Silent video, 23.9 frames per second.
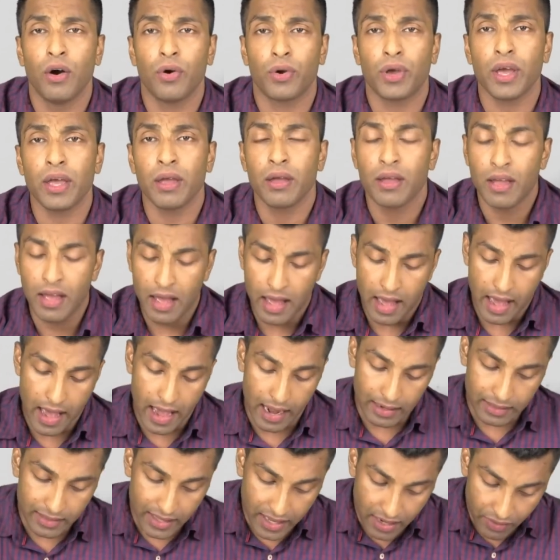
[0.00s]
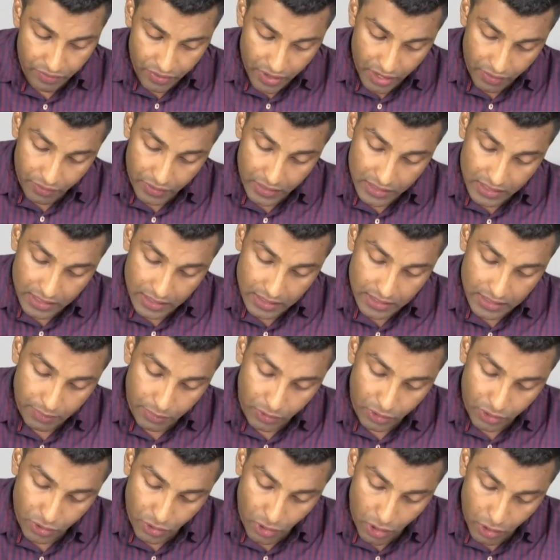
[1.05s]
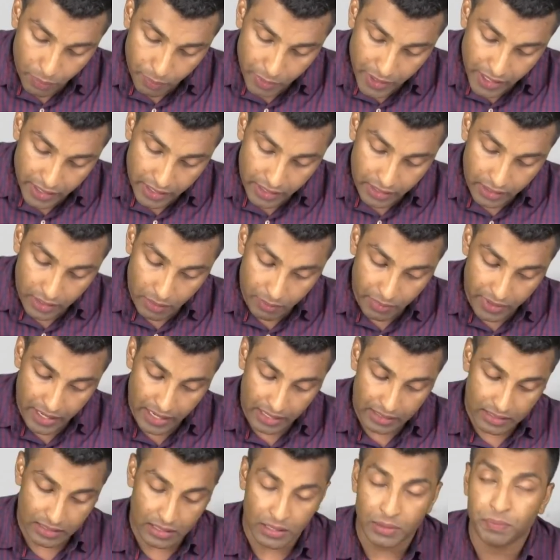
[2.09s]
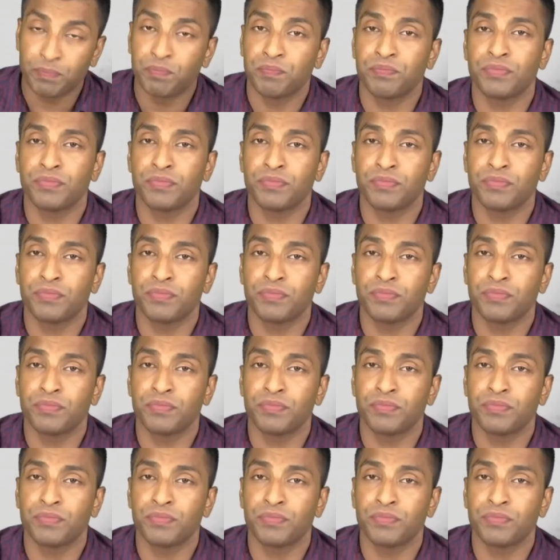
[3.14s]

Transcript: Okay, and then we have discussed about corporate income tax.